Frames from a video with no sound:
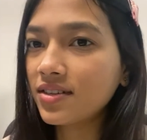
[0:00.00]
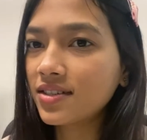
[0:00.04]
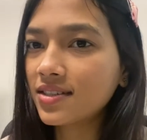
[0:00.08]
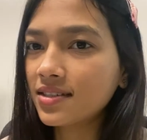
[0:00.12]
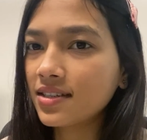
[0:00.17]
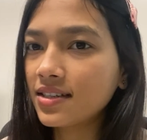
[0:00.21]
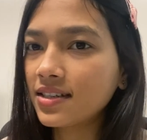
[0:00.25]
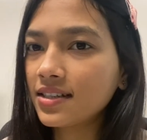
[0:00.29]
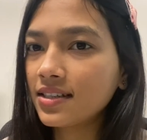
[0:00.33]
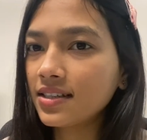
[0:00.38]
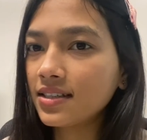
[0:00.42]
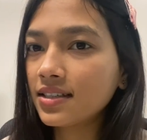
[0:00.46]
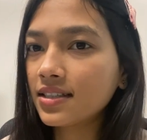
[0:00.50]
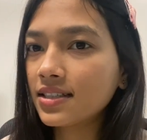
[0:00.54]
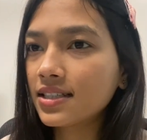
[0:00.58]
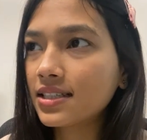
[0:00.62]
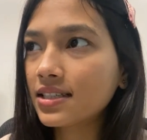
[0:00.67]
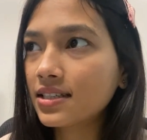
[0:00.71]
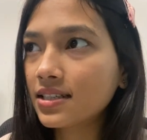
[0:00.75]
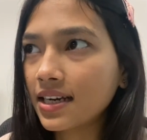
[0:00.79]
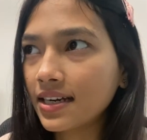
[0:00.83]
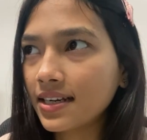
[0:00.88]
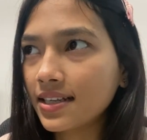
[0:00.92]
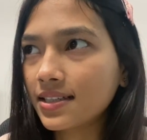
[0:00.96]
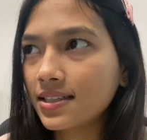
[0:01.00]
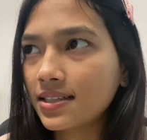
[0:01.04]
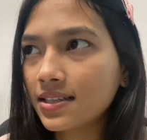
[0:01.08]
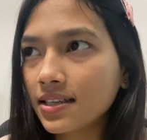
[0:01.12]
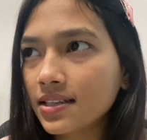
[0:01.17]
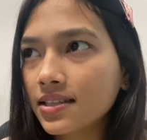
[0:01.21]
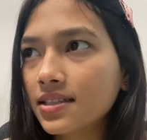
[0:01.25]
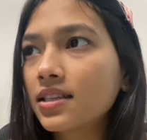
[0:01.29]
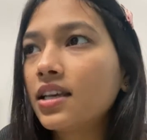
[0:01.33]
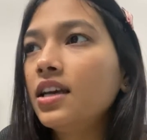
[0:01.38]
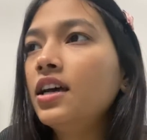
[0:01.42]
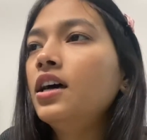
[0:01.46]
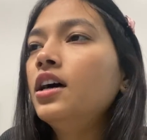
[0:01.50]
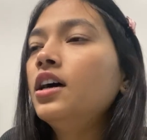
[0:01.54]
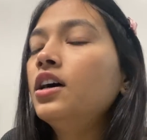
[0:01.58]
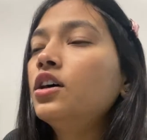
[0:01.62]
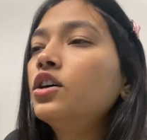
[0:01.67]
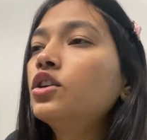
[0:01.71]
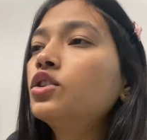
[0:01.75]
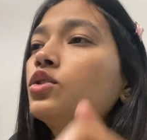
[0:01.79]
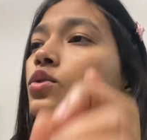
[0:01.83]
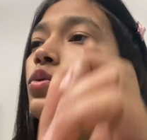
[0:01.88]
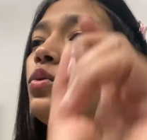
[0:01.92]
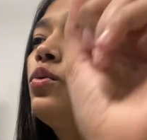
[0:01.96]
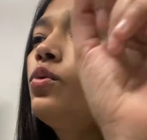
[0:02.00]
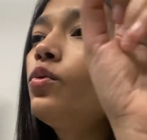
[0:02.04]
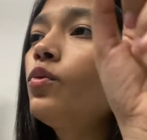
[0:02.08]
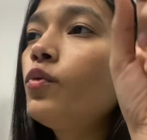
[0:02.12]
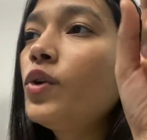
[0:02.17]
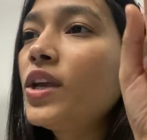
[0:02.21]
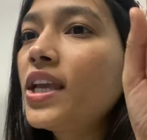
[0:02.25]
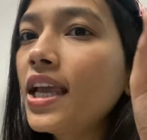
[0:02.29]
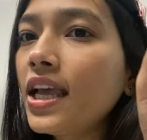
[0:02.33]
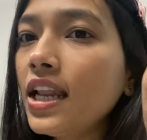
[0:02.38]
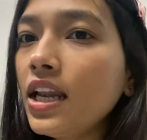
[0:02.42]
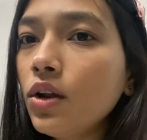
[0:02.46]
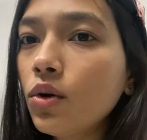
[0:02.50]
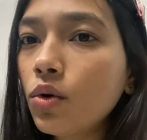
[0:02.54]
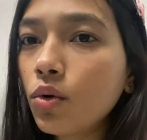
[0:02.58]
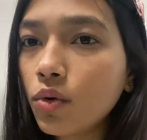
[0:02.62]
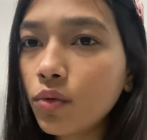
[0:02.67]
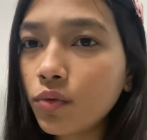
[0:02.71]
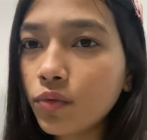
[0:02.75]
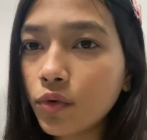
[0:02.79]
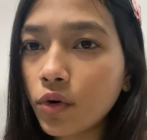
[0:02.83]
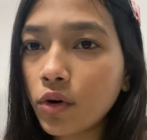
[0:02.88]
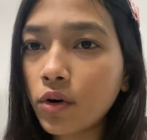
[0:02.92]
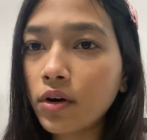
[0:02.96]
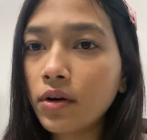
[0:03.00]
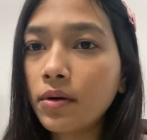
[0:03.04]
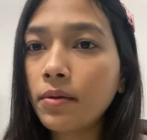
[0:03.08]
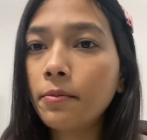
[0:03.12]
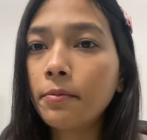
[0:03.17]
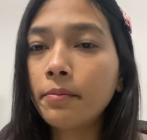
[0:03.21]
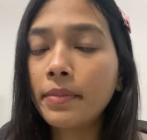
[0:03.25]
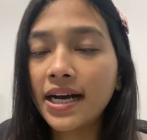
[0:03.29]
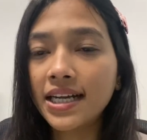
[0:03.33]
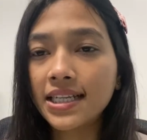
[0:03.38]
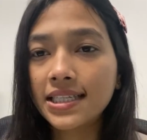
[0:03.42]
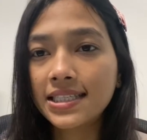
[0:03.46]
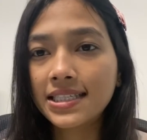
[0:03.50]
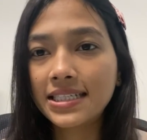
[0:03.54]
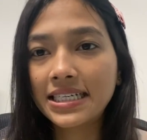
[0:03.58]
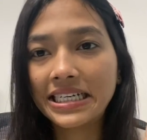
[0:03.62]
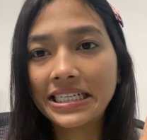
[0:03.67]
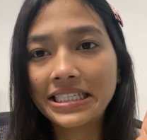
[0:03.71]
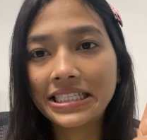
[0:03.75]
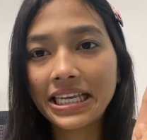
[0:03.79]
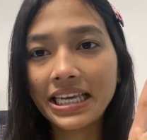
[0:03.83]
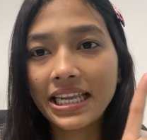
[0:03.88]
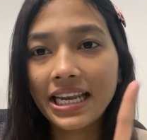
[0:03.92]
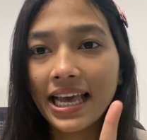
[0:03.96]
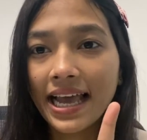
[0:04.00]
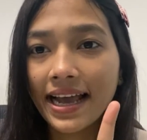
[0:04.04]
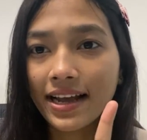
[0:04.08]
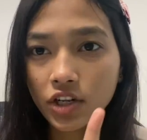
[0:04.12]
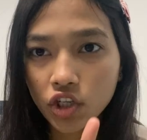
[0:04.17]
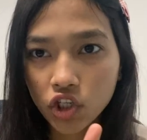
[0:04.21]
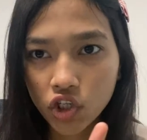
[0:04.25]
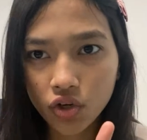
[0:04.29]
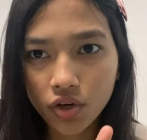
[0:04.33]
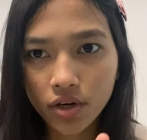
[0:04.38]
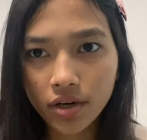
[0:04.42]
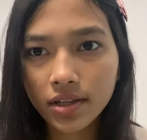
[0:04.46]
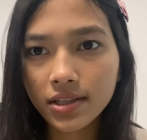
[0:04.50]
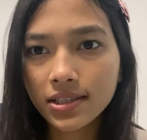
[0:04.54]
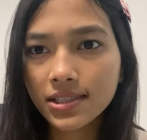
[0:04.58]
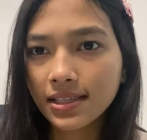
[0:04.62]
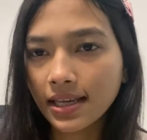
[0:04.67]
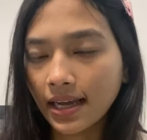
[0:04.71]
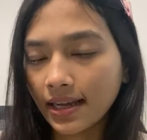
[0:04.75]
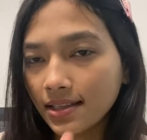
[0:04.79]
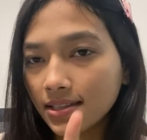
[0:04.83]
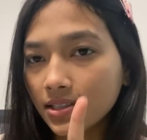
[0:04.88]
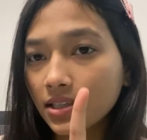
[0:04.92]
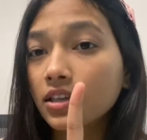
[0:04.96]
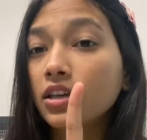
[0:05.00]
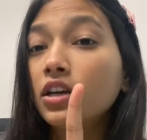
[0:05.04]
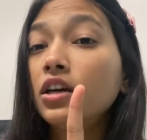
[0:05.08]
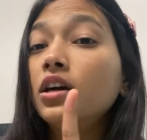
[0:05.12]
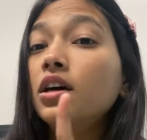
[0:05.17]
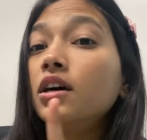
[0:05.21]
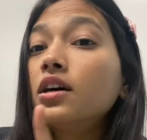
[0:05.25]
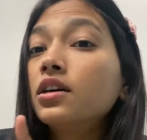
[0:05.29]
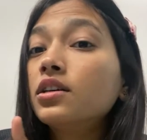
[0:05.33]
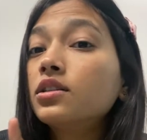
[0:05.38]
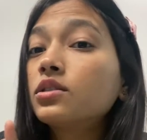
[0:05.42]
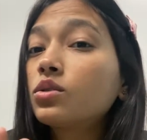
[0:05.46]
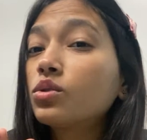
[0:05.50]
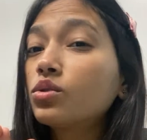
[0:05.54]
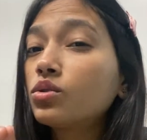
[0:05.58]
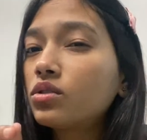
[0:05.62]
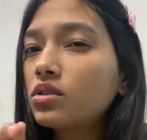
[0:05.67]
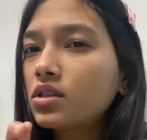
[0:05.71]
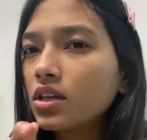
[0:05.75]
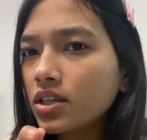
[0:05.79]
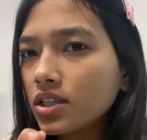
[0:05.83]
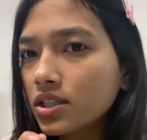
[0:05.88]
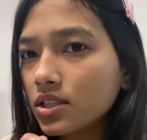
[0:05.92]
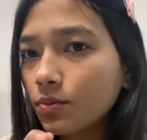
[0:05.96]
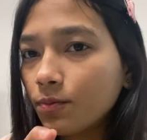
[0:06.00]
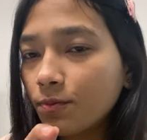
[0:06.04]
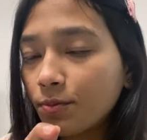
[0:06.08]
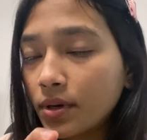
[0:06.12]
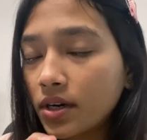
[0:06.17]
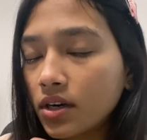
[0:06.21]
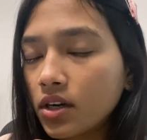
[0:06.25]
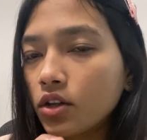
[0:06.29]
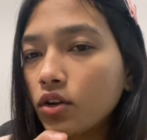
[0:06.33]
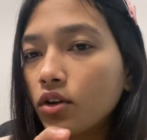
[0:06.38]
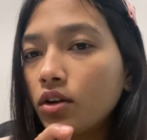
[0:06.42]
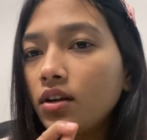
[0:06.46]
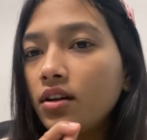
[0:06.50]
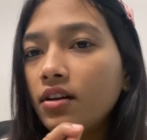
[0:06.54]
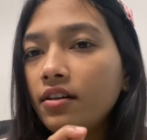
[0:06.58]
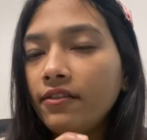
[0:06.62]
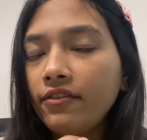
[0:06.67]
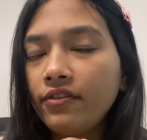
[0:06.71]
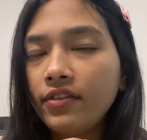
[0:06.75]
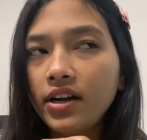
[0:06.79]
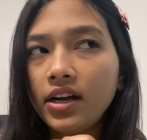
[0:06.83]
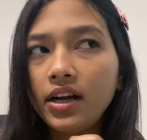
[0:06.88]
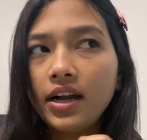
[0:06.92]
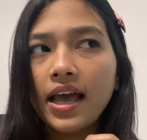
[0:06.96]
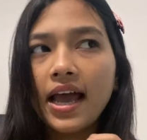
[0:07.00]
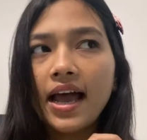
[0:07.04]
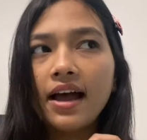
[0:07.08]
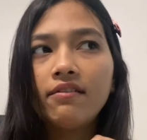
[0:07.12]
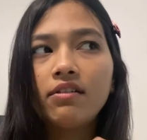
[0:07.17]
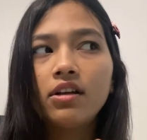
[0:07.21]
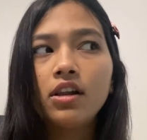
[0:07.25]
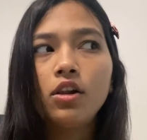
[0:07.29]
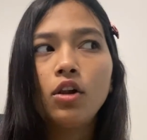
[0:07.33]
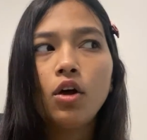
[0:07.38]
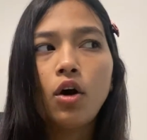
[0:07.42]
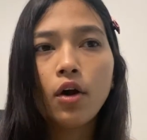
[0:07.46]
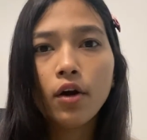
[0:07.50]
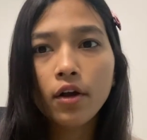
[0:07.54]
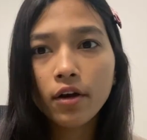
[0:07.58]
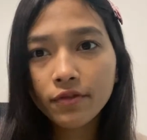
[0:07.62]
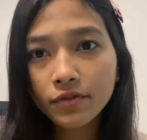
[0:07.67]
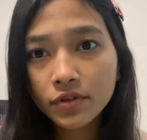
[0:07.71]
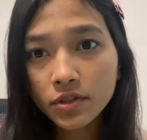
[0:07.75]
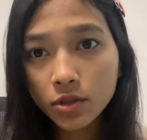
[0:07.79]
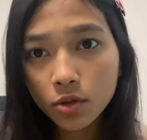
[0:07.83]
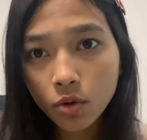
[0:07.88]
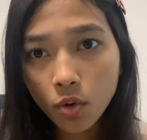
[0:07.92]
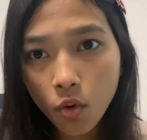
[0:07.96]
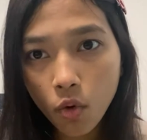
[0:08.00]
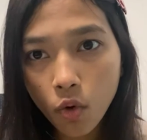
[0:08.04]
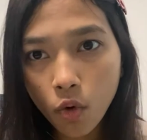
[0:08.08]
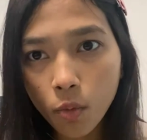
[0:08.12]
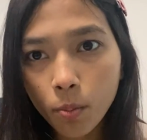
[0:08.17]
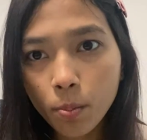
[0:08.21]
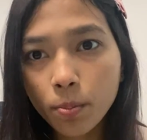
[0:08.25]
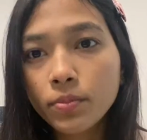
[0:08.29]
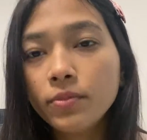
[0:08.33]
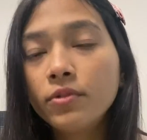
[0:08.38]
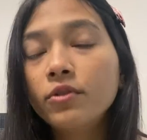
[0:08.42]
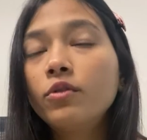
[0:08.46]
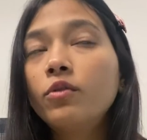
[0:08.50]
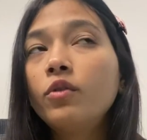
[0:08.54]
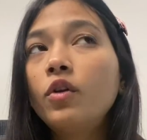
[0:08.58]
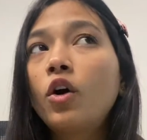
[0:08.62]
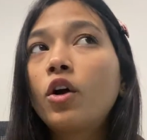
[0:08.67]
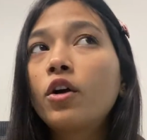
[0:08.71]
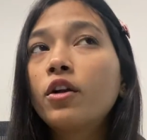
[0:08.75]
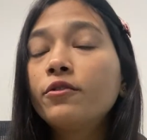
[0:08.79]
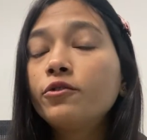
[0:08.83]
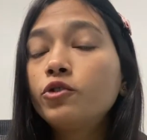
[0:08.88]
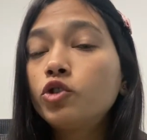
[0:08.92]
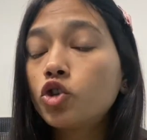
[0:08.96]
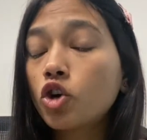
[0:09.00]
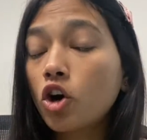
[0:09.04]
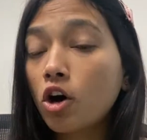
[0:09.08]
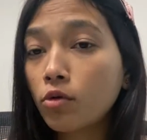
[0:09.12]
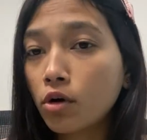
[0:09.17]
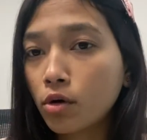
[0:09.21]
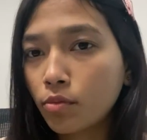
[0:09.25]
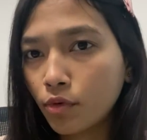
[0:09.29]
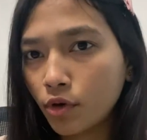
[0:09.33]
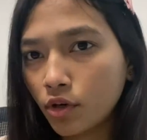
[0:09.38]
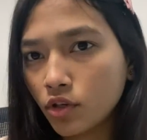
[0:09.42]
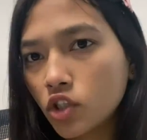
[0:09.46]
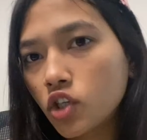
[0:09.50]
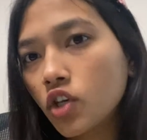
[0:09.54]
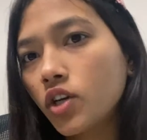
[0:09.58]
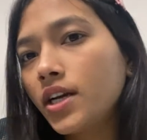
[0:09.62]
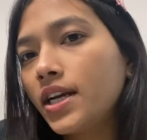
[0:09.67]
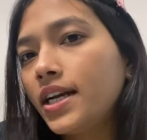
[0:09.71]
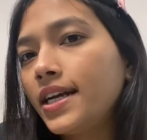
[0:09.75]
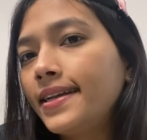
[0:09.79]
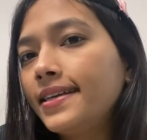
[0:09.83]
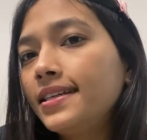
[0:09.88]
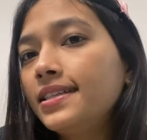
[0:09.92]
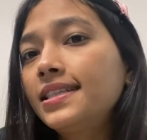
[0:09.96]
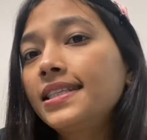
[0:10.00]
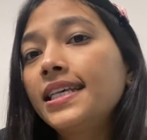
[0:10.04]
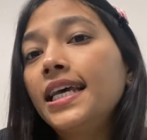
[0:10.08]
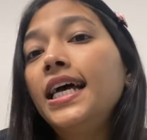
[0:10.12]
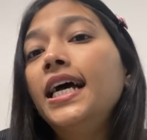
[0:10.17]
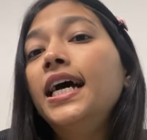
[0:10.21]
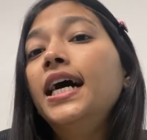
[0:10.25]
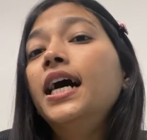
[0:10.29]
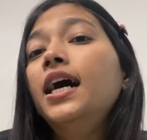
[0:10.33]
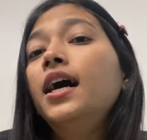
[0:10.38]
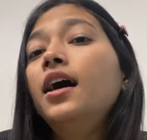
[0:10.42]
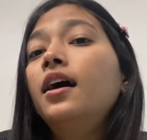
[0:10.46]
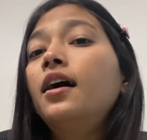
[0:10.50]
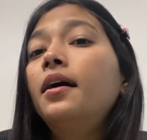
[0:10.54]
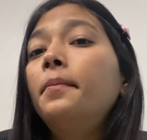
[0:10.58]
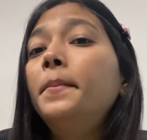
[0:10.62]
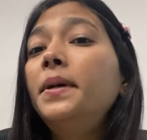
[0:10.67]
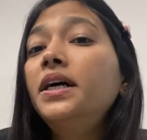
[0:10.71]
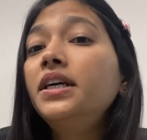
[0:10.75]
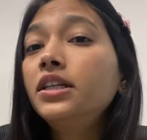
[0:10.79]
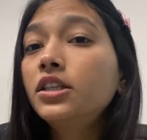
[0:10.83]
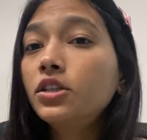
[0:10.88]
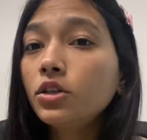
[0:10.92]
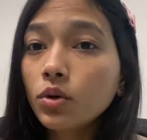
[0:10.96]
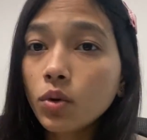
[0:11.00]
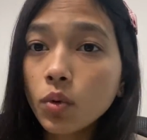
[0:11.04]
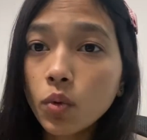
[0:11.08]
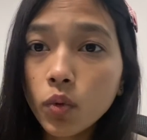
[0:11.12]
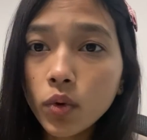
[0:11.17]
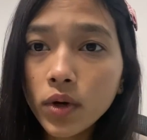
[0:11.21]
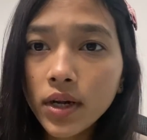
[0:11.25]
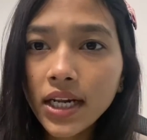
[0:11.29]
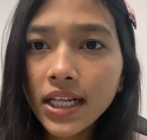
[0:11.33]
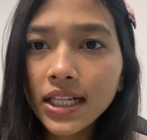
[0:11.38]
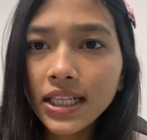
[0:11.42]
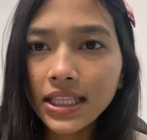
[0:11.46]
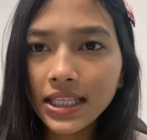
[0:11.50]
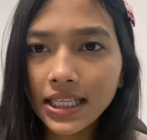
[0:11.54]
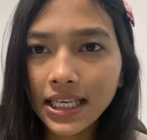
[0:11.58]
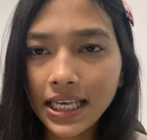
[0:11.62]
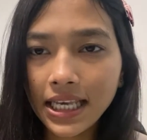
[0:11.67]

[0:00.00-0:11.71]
in statistics? So we can go for master's in actuarial science. So this particular field have a lot of scope, lot of job opportunities, but the only